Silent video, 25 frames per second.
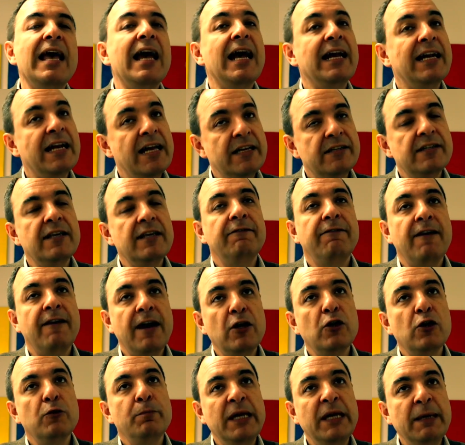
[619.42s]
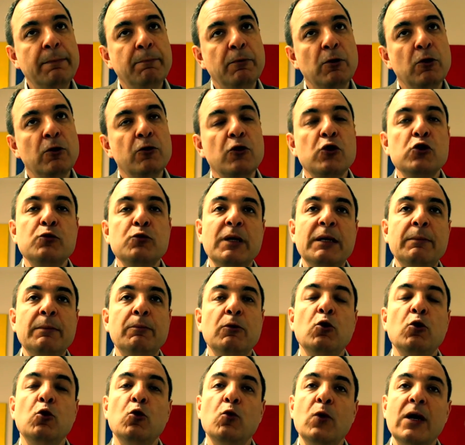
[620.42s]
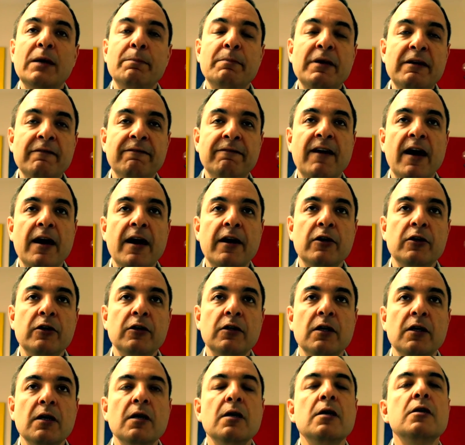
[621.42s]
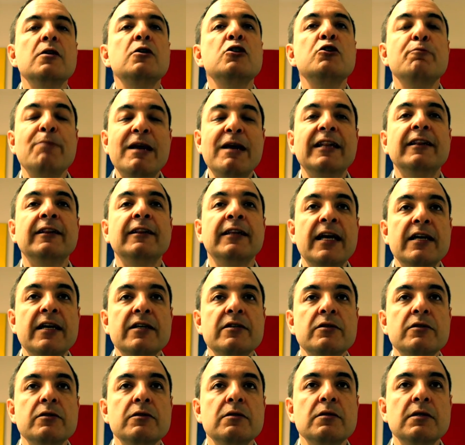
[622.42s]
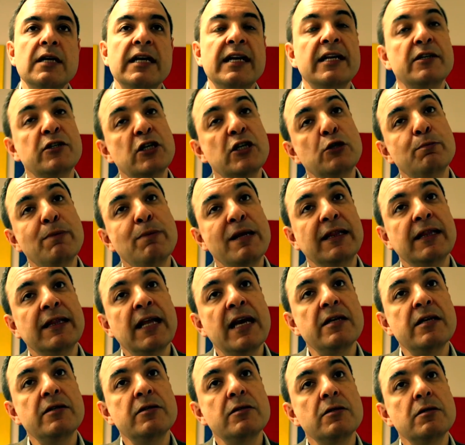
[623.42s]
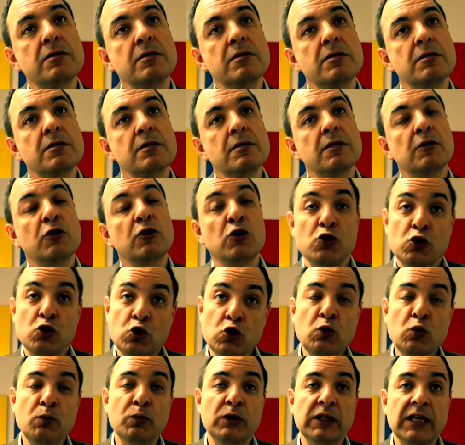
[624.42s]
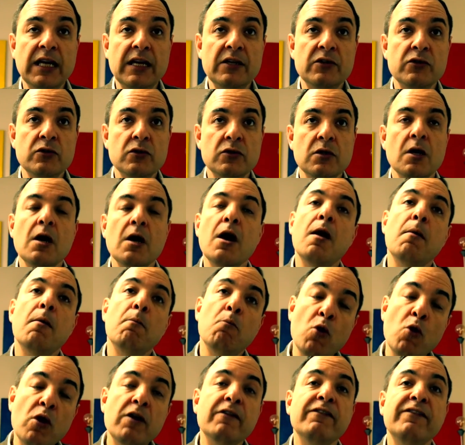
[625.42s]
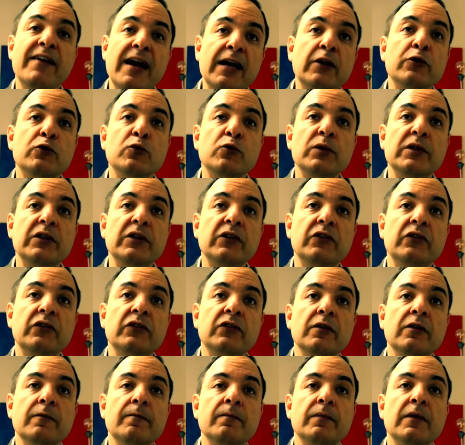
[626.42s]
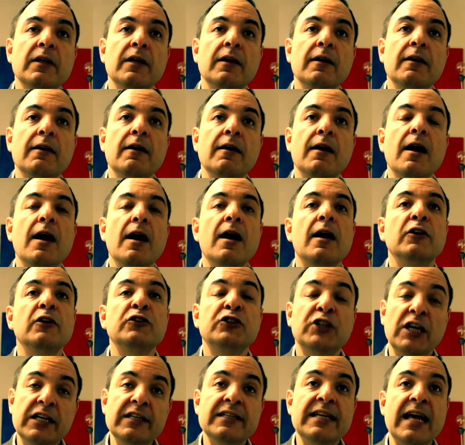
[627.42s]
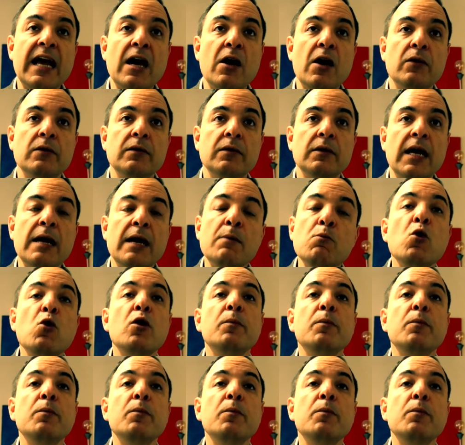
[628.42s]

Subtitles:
And as they fired people, those people who had been fired spent less. And as they spent less, consumed less, more factories shut down and